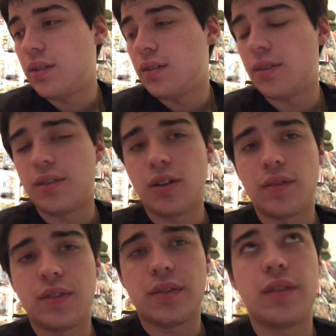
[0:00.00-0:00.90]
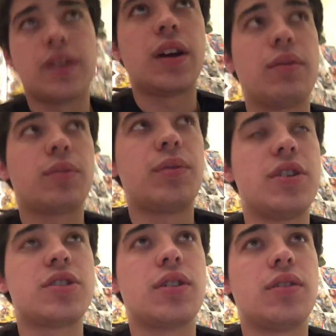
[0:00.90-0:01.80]
So start off the night with the
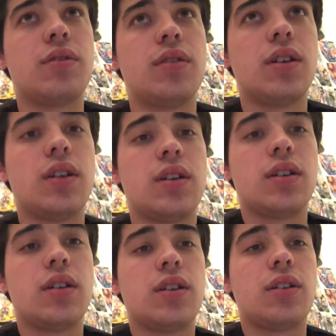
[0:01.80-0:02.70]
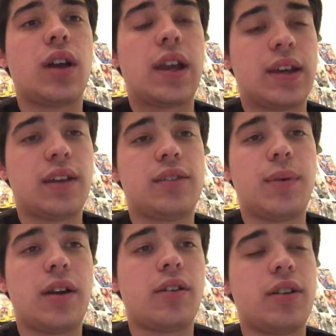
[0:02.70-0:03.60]
pre-show. I guessed
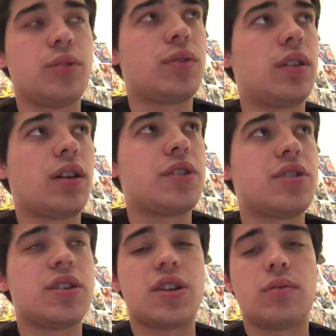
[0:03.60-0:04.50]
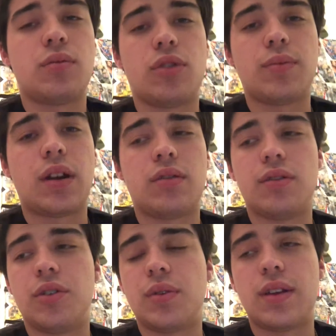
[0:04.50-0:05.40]
Matt Hardy won the Andre the Giant Memorial Battle Royal.
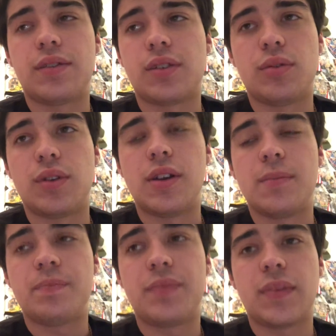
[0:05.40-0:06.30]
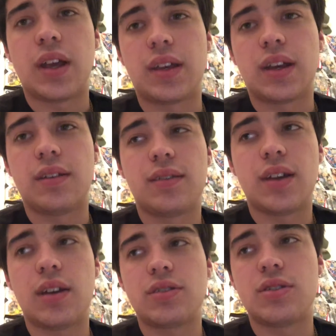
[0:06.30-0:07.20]
No one else is gonna win it. I guess
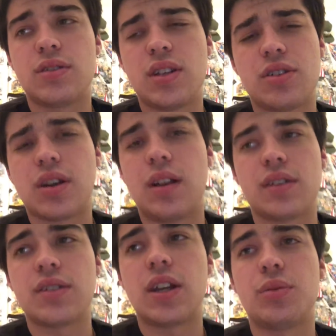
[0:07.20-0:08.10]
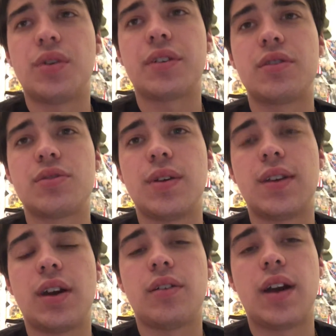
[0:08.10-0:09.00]
Cedric Alexander won the cruiserweight
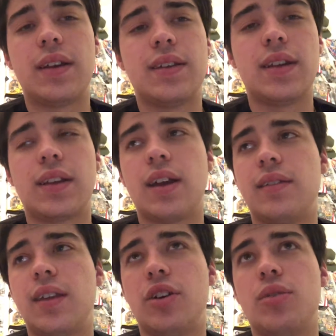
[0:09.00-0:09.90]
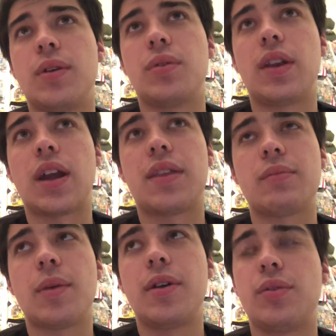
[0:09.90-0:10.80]
title. I didn't guess Naomi winning. I
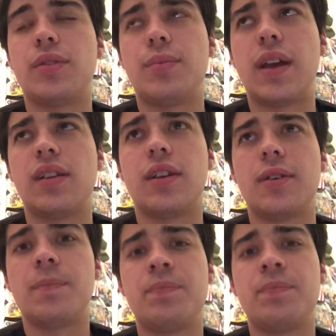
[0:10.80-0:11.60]
think my pick was Bayley.